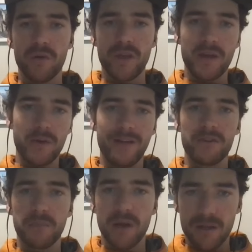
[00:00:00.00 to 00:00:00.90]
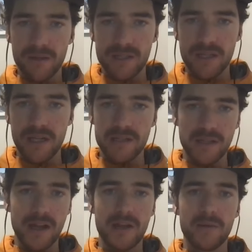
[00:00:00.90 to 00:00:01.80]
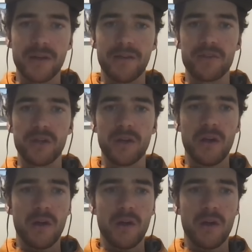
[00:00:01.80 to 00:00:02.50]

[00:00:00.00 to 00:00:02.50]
Then he would have to plant the seeds, and then he would have to